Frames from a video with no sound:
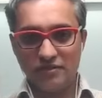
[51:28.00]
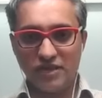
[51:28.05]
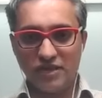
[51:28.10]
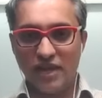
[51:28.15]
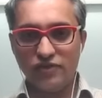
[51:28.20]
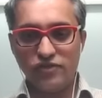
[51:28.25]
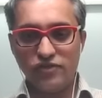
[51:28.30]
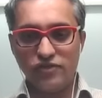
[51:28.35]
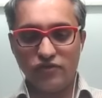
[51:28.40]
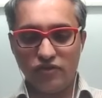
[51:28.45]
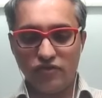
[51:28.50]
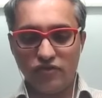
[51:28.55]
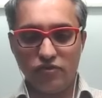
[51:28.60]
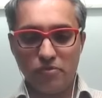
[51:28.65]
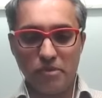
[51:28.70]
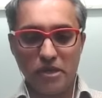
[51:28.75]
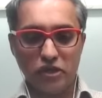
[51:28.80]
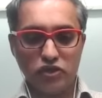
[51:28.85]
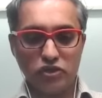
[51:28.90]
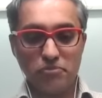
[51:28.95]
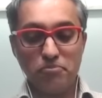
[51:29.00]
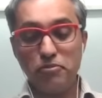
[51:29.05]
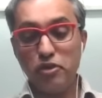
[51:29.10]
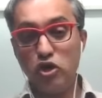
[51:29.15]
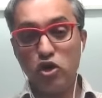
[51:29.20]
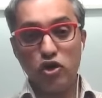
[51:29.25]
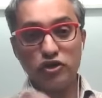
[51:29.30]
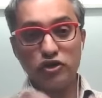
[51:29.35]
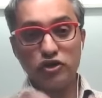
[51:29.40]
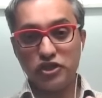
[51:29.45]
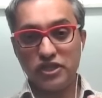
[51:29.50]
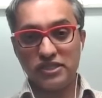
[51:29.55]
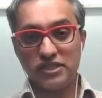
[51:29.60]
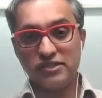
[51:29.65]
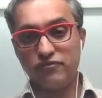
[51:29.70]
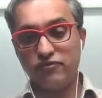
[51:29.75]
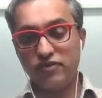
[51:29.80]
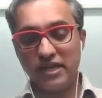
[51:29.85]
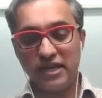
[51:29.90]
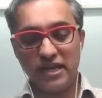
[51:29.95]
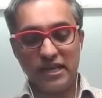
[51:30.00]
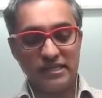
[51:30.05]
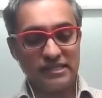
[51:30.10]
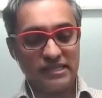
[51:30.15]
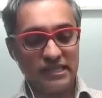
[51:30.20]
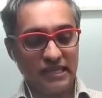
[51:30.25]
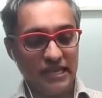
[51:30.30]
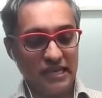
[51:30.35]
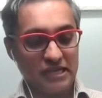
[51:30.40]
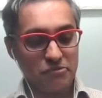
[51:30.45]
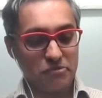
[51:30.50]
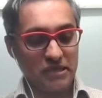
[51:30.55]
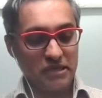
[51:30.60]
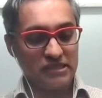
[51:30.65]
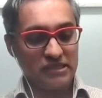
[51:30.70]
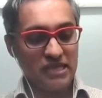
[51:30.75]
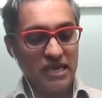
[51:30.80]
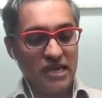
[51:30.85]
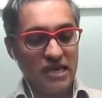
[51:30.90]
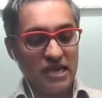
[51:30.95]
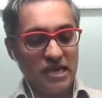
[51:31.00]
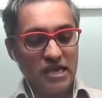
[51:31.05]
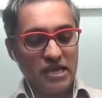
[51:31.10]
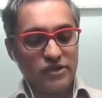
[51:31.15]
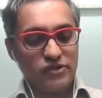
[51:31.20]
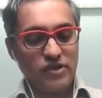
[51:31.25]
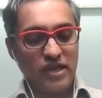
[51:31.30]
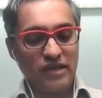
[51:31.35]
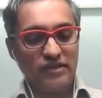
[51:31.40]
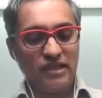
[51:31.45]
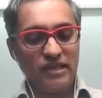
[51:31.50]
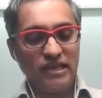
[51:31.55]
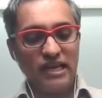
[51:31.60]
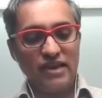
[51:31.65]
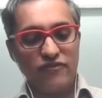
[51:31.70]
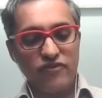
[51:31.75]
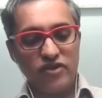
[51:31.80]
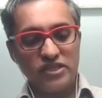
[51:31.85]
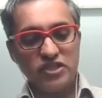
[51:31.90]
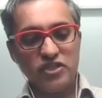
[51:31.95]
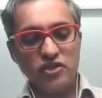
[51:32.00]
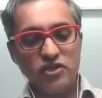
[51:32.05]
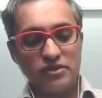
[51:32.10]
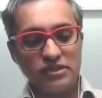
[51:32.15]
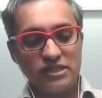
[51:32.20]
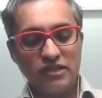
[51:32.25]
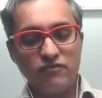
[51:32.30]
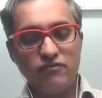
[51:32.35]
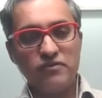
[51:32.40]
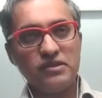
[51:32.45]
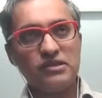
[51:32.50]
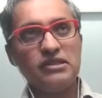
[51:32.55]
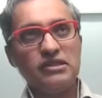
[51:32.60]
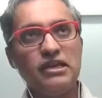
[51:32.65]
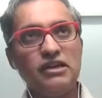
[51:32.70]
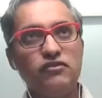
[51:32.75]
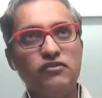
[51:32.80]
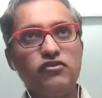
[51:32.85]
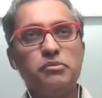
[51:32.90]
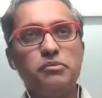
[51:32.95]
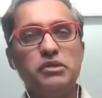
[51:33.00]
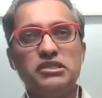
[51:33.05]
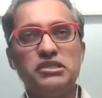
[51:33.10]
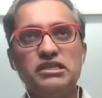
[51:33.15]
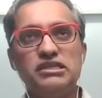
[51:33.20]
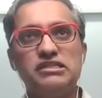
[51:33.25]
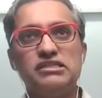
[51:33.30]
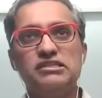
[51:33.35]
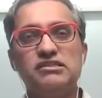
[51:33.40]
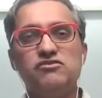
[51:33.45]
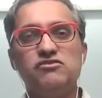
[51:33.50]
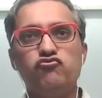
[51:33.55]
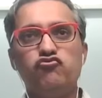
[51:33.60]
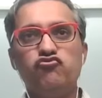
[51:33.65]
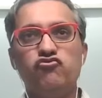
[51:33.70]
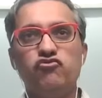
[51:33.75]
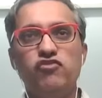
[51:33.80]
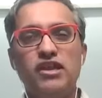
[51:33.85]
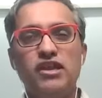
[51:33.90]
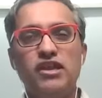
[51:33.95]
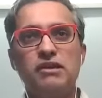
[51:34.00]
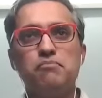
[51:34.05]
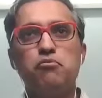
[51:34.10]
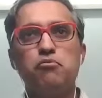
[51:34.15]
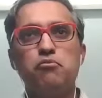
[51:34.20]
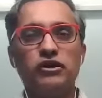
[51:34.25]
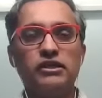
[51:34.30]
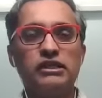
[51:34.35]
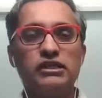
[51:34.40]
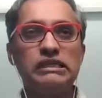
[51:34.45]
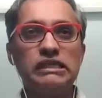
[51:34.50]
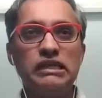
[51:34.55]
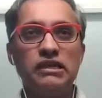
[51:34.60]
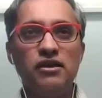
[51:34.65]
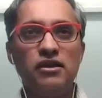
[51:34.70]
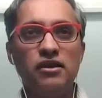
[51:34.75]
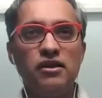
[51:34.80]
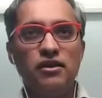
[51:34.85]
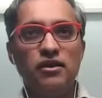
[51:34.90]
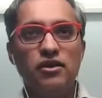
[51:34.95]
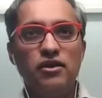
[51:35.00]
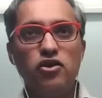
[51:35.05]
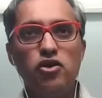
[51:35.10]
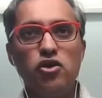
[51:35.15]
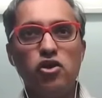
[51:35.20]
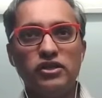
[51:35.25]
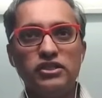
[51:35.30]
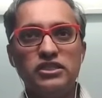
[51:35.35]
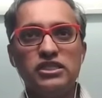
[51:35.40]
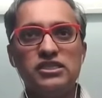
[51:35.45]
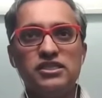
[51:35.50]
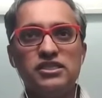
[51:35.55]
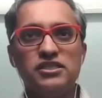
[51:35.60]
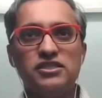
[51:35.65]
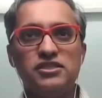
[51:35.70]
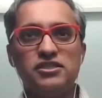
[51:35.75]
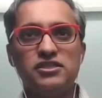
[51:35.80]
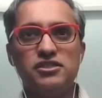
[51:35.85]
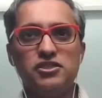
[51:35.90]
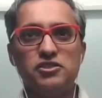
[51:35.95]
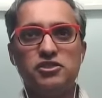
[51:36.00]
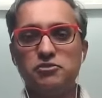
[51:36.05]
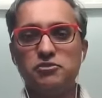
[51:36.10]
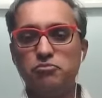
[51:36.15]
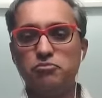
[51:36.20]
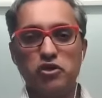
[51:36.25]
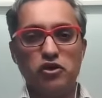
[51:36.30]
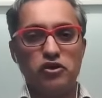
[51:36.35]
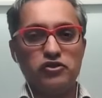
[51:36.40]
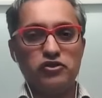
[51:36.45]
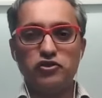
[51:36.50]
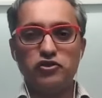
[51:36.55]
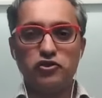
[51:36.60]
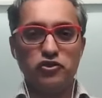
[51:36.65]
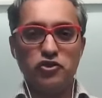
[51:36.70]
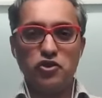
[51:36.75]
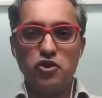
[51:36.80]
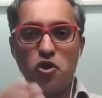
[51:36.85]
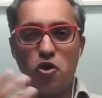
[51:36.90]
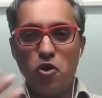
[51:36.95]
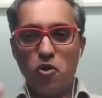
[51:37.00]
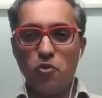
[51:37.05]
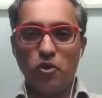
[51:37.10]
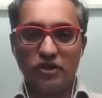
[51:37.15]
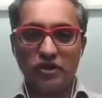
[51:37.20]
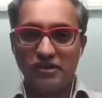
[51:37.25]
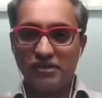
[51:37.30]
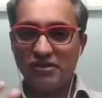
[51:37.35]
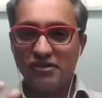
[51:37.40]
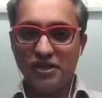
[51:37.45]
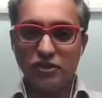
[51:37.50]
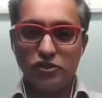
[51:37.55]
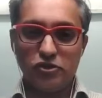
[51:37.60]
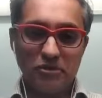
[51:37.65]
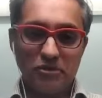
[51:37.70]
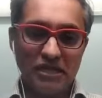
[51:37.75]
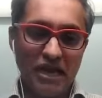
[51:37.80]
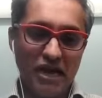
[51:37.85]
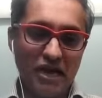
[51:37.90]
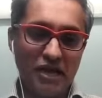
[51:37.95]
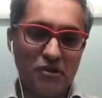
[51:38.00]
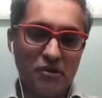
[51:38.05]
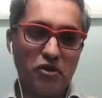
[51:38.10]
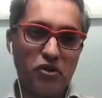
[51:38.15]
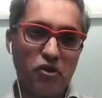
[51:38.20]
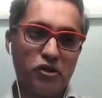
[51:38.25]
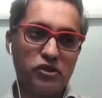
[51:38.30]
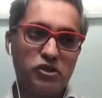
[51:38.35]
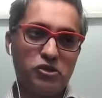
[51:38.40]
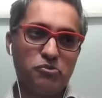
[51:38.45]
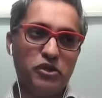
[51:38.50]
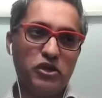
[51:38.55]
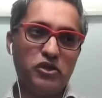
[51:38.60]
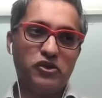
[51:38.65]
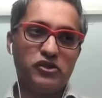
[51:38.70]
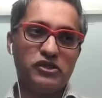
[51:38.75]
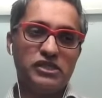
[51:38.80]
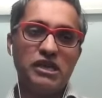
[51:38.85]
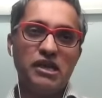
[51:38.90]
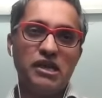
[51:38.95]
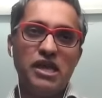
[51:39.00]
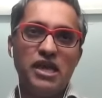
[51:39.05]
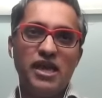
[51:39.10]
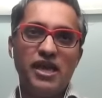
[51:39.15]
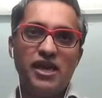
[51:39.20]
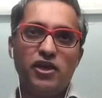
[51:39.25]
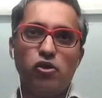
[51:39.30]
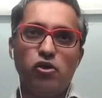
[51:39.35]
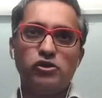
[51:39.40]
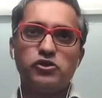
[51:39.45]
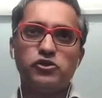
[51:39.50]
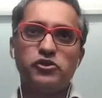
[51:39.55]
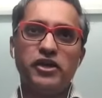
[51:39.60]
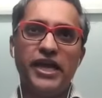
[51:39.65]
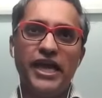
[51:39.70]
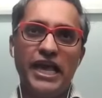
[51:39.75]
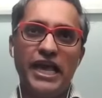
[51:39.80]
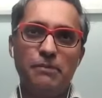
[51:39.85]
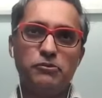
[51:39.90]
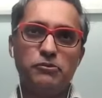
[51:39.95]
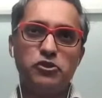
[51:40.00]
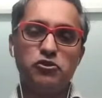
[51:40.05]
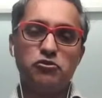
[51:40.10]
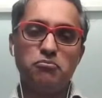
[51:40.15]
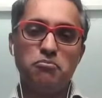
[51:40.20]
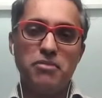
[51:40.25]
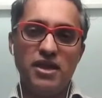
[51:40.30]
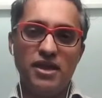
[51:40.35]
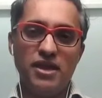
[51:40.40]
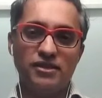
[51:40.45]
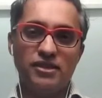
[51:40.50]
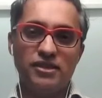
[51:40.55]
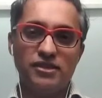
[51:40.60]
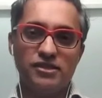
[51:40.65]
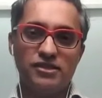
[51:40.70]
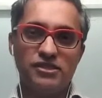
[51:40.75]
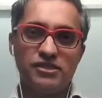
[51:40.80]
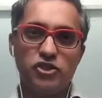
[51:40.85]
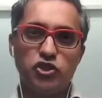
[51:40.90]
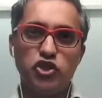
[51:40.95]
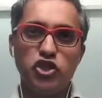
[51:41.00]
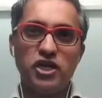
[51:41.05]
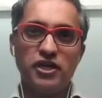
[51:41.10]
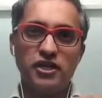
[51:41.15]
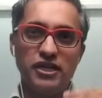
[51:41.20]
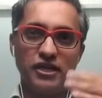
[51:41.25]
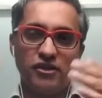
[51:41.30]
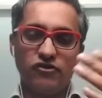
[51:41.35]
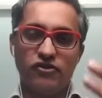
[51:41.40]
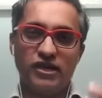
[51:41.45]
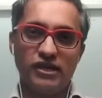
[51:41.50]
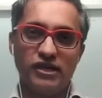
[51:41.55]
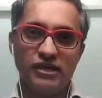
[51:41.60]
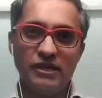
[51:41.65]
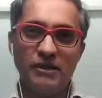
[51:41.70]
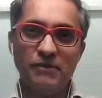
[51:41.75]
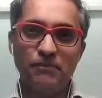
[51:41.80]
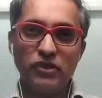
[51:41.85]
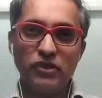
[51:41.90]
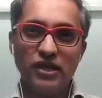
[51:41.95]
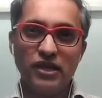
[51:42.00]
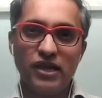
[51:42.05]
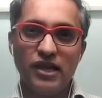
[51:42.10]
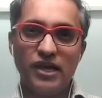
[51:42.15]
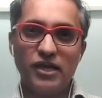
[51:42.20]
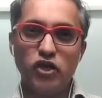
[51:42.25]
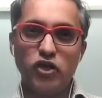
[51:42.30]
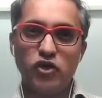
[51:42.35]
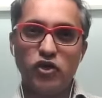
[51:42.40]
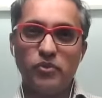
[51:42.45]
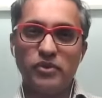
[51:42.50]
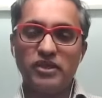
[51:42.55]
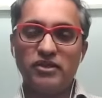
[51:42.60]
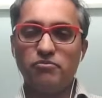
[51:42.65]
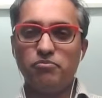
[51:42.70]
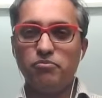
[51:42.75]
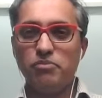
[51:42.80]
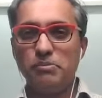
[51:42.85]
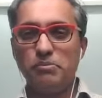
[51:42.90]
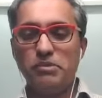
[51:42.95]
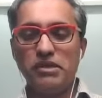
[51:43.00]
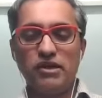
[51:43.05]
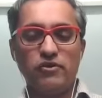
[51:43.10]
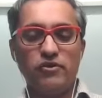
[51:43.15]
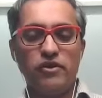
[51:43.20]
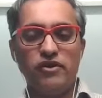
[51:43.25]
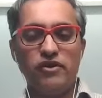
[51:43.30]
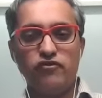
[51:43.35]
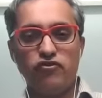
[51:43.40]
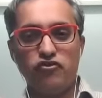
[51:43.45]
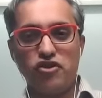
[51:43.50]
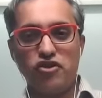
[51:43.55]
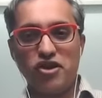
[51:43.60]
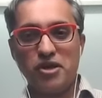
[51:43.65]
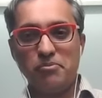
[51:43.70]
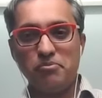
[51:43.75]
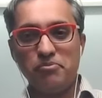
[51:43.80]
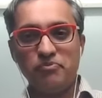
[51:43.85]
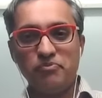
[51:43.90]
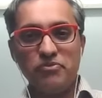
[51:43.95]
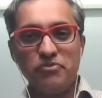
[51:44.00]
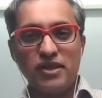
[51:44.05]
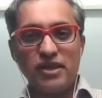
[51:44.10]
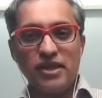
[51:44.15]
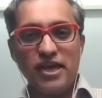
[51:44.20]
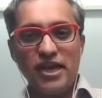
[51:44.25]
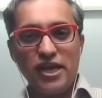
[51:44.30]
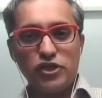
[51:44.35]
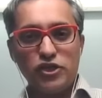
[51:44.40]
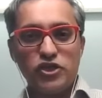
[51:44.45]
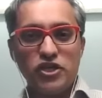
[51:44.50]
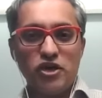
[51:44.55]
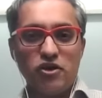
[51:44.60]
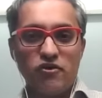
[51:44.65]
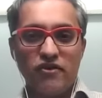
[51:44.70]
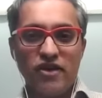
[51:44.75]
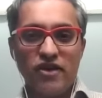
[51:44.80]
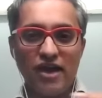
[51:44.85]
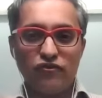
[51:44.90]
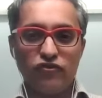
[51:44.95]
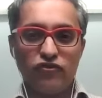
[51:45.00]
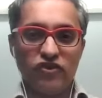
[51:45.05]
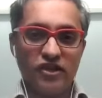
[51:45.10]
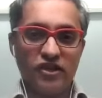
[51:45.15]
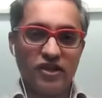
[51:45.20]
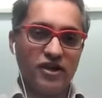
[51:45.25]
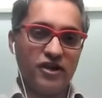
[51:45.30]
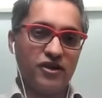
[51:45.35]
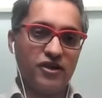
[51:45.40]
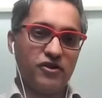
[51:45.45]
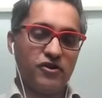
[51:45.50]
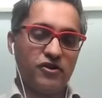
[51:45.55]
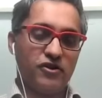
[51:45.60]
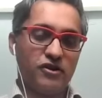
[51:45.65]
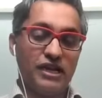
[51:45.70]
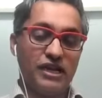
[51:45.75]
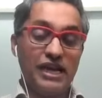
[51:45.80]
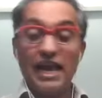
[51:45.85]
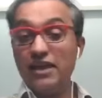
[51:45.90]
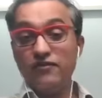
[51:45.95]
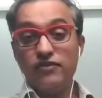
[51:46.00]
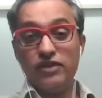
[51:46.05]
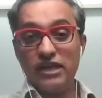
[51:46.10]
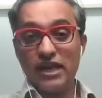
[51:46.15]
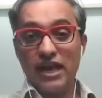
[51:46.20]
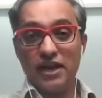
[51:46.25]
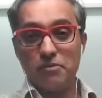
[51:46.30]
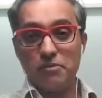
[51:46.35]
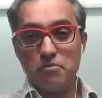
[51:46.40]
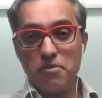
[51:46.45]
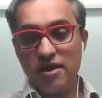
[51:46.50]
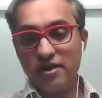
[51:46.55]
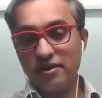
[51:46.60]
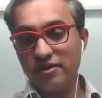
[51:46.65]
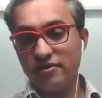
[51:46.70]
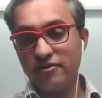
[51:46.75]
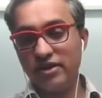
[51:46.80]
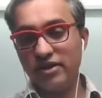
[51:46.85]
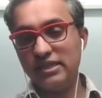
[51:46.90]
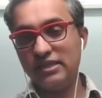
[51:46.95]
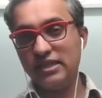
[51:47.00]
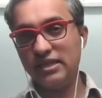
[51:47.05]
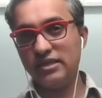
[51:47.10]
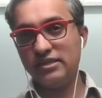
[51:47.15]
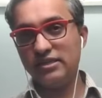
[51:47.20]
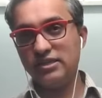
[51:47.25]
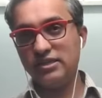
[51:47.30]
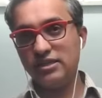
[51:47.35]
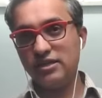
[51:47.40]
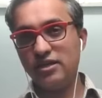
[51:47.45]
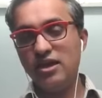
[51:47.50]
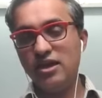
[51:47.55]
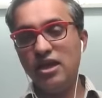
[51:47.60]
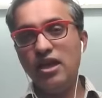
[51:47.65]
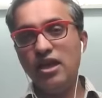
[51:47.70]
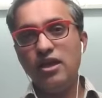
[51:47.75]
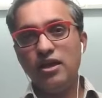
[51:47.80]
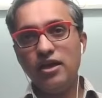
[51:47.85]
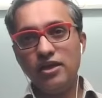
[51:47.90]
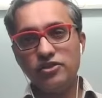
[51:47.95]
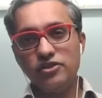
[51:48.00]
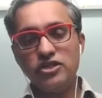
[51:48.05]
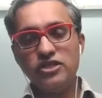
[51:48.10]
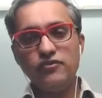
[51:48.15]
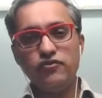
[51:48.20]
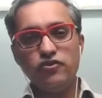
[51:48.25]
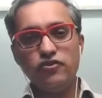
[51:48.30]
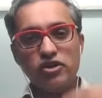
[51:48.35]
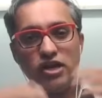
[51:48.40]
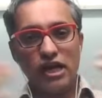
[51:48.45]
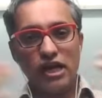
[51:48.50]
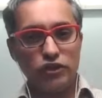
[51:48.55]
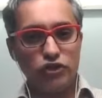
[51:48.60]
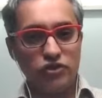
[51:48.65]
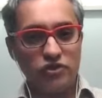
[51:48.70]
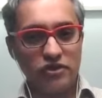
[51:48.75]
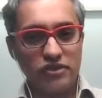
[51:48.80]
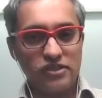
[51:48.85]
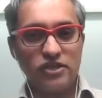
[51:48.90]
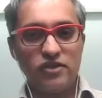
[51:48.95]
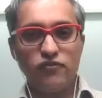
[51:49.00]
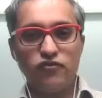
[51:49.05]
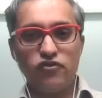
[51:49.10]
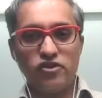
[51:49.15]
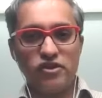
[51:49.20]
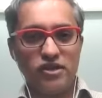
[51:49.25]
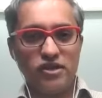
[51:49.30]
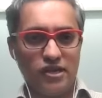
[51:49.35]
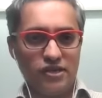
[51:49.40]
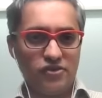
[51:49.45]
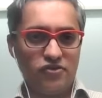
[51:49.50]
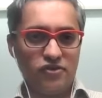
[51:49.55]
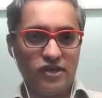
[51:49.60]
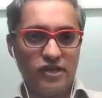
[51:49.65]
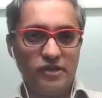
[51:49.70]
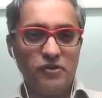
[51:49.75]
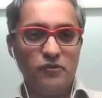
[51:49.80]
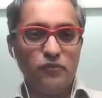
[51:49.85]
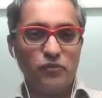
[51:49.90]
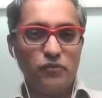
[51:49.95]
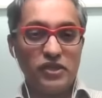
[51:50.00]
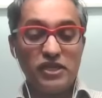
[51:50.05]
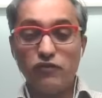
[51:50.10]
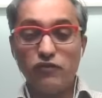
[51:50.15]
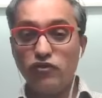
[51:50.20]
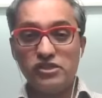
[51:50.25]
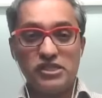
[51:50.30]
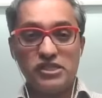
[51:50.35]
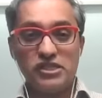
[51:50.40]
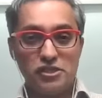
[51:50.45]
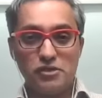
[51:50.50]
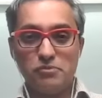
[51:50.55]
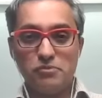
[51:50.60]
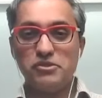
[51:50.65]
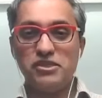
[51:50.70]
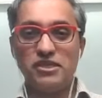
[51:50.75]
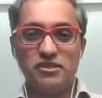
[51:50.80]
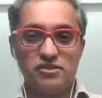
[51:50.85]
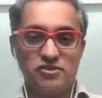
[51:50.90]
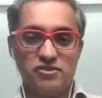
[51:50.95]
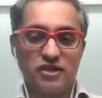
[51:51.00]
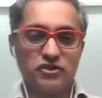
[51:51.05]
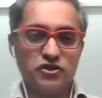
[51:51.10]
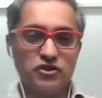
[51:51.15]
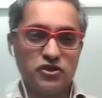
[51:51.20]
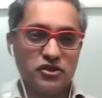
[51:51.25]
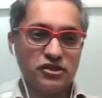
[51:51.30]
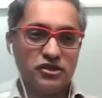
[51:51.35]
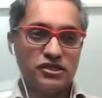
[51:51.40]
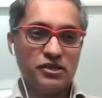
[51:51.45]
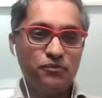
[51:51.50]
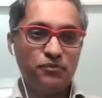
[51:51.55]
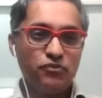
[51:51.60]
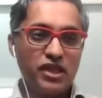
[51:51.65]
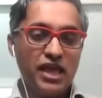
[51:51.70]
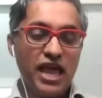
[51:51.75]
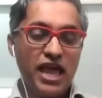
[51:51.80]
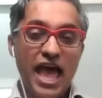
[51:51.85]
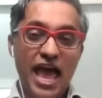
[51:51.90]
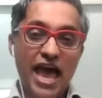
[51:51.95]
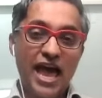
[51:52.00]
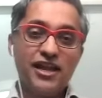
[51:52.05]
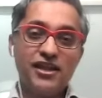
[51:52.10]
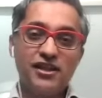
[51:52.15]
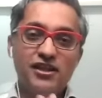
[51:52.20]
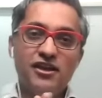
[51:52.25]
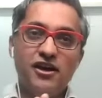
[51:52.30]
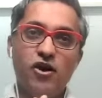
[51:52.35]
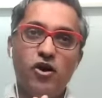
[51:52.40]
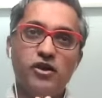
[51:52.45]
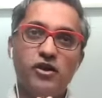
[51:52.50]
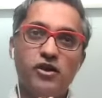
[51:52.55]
tons of information beyond just the financing aspects. So I think leveraging yourself with information is very important, not just because you should know what needs to be done, but also because it also helps to make this journey, right? Whether people are going from Asia or Africa or even Latin America, right? It's a different culture, it's a different country, different systems and structures. And